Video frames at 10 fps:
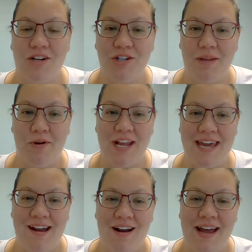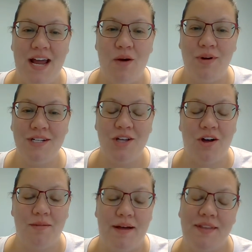Dr. Liberty here, and I want to
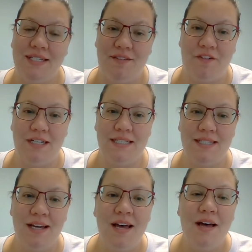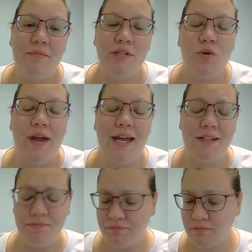talk about the difference
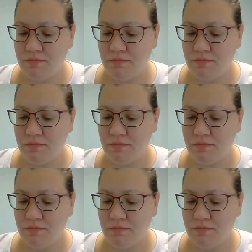between